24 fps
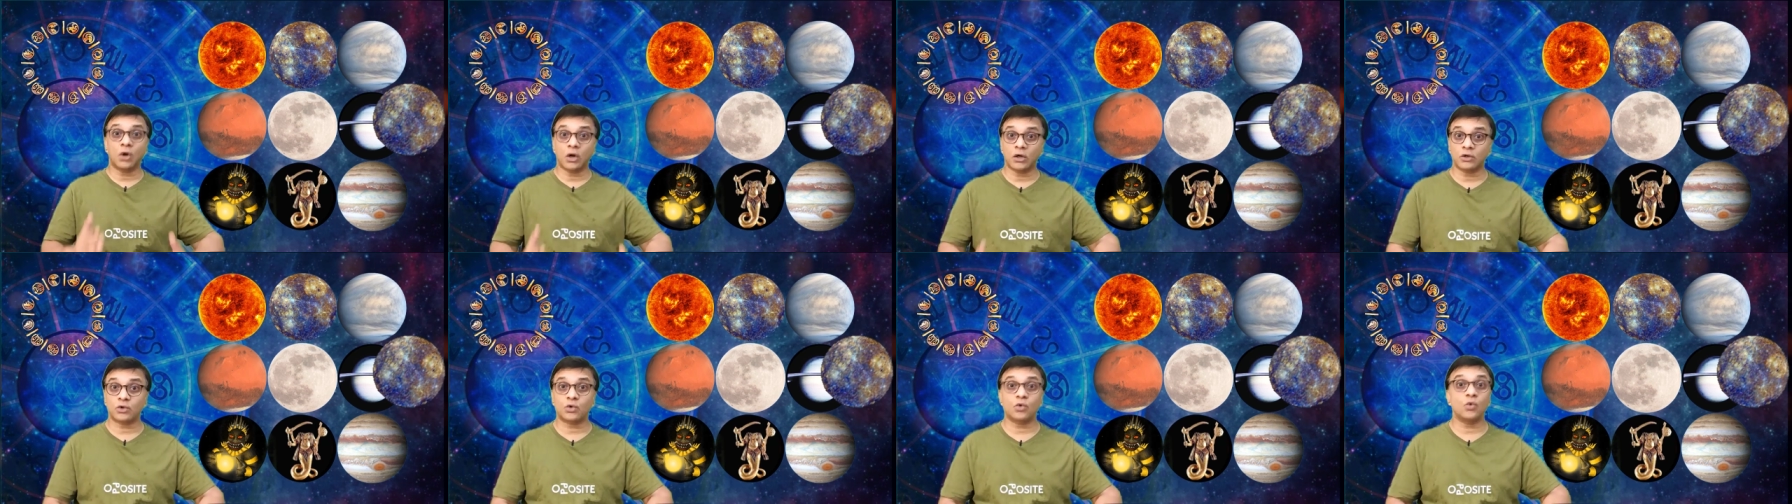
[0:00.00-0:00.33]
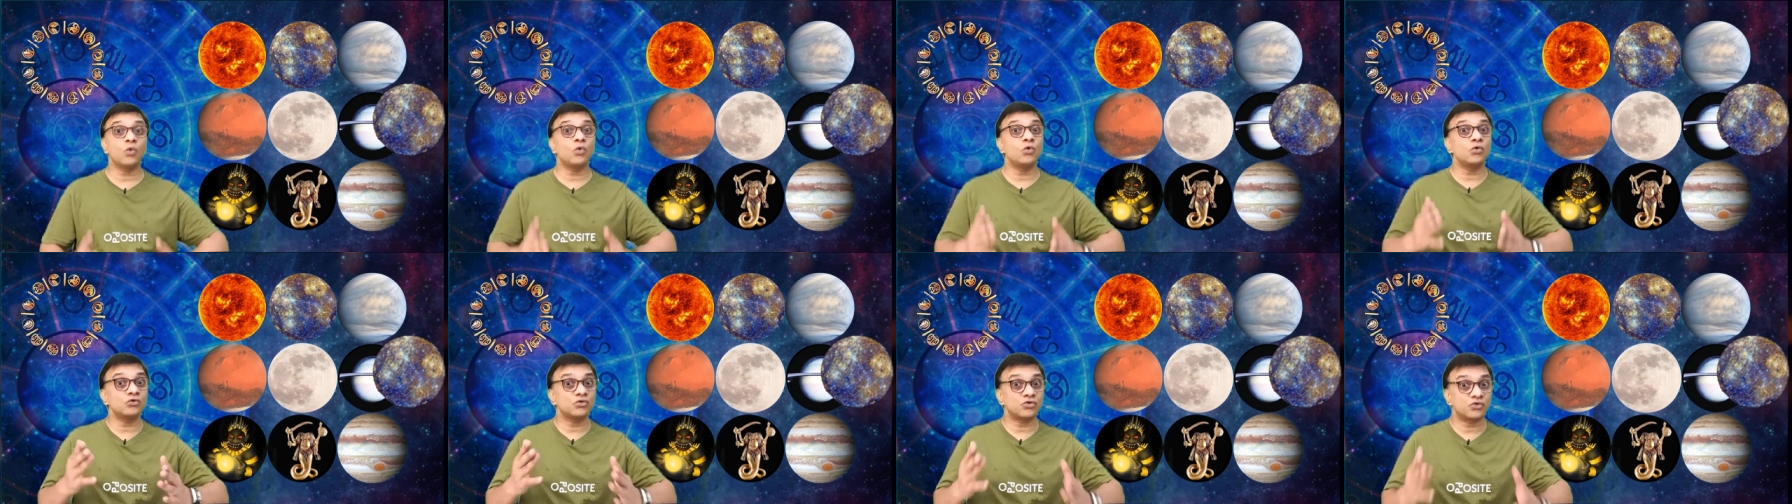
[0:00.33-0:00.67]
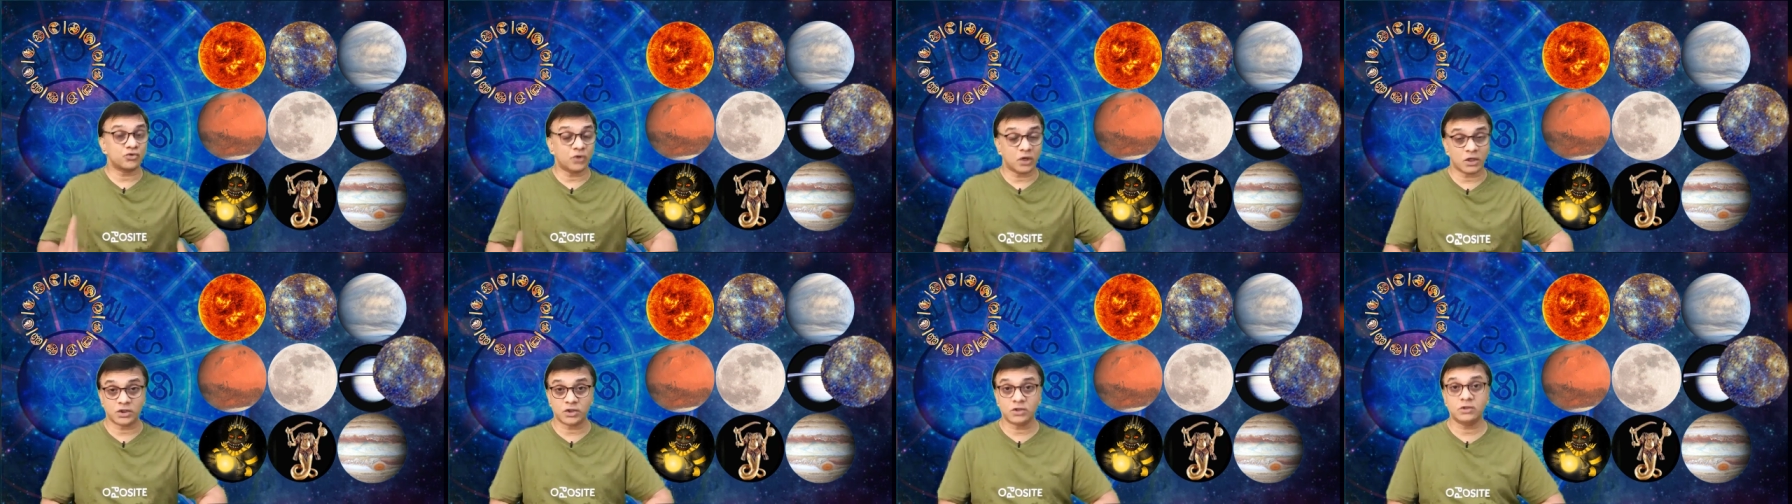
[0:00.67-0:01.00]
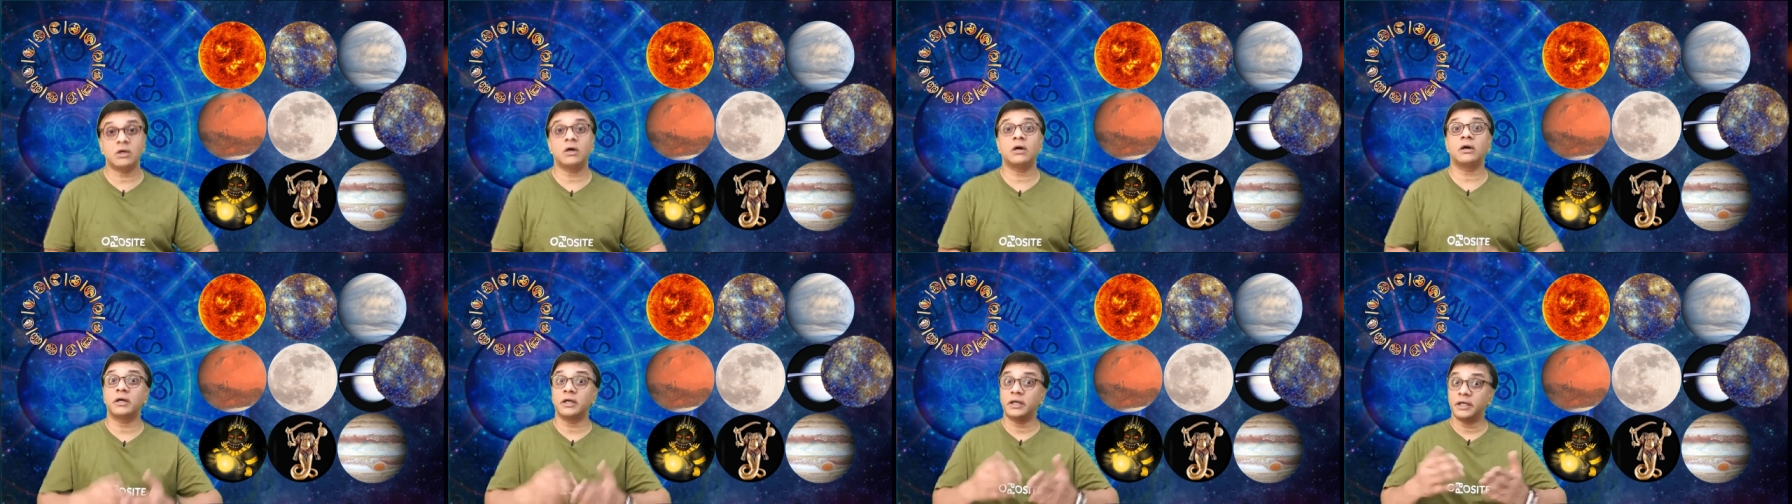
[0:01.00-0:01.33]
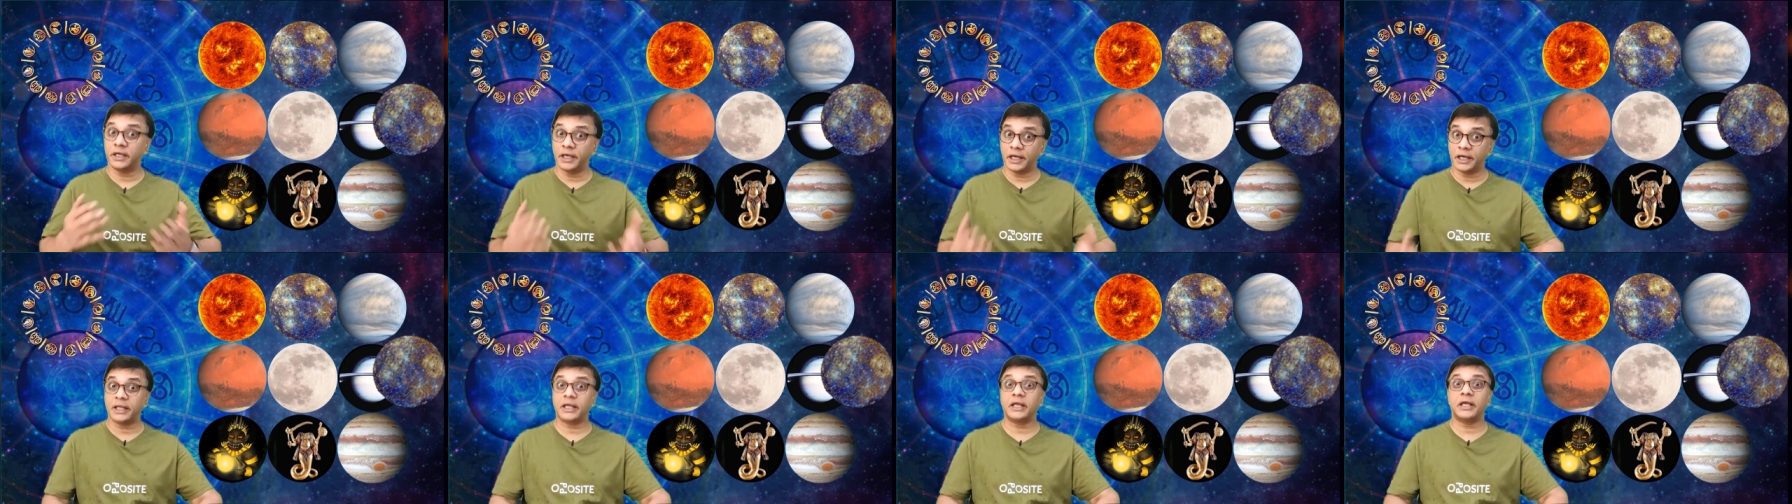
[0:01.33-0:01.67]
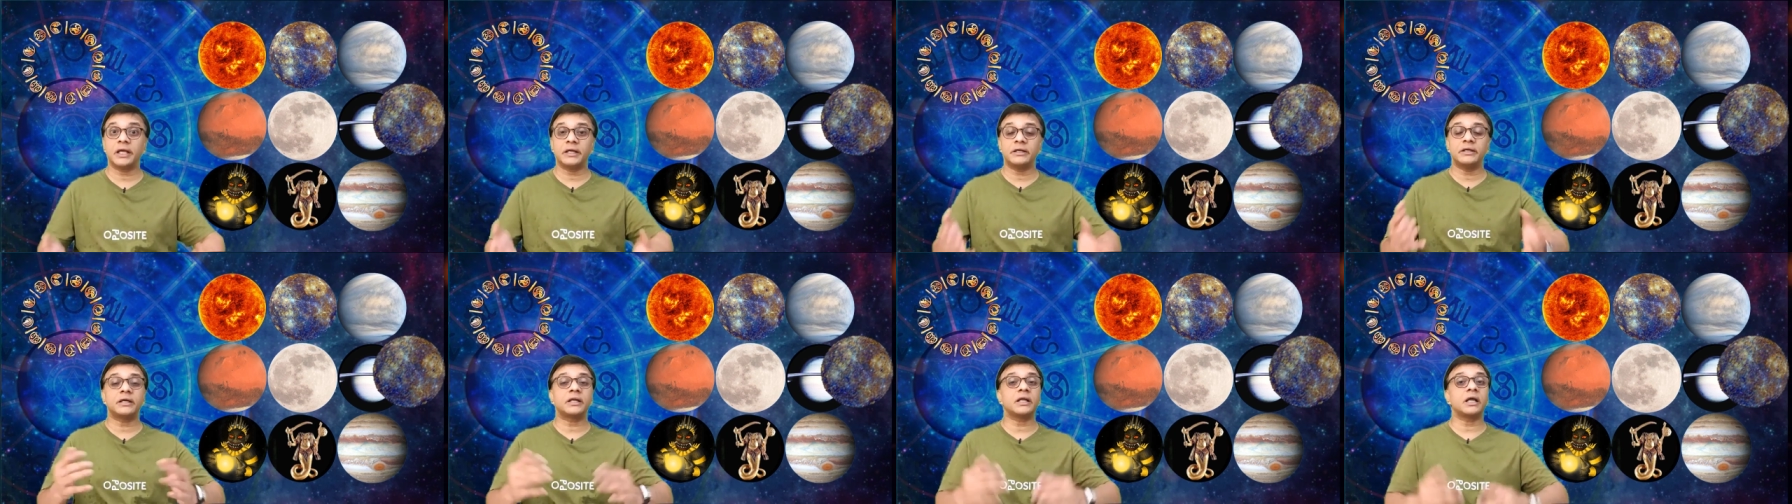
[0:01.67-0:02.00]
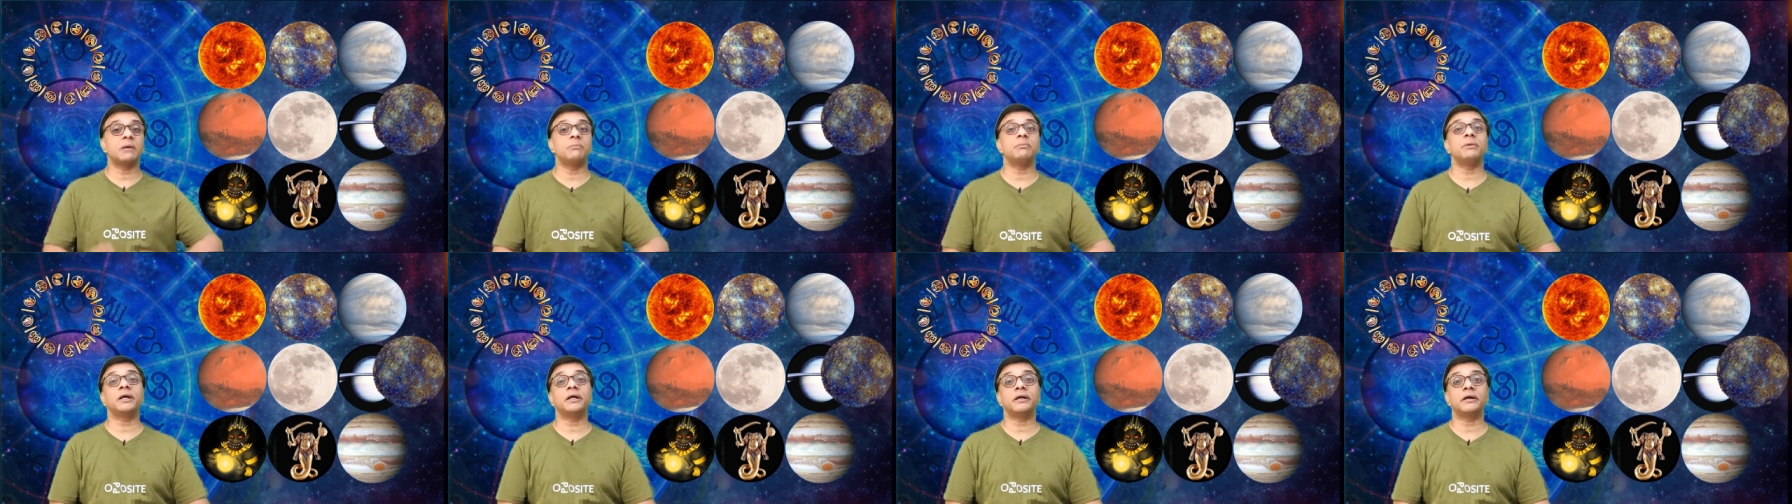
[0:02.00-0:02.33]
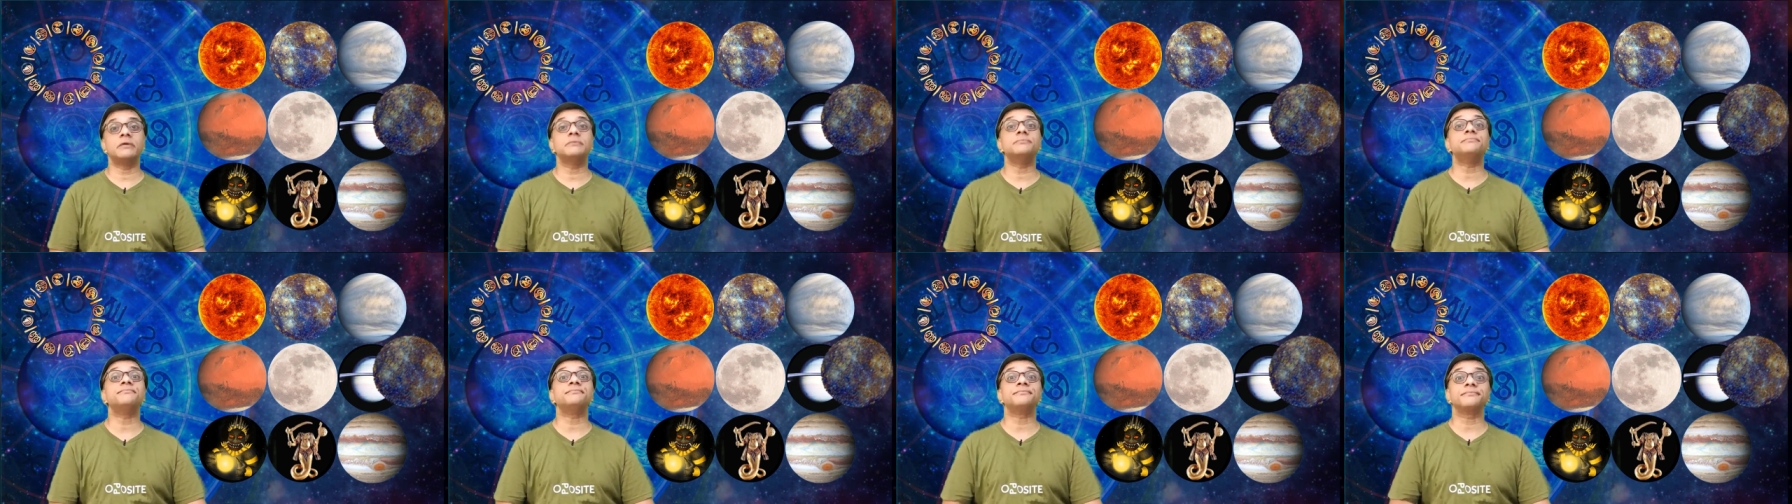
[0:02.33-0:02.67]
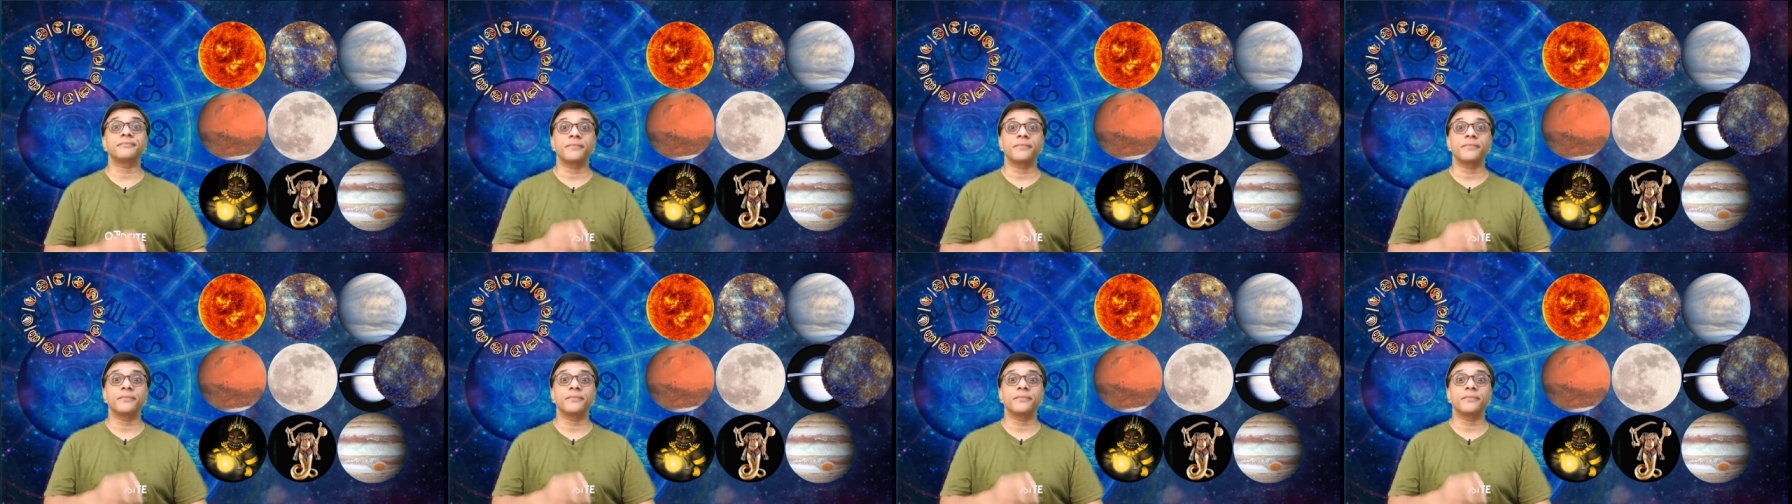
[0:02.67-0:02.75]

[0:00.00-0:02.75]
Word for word: thought through, structured, dedicated, committed,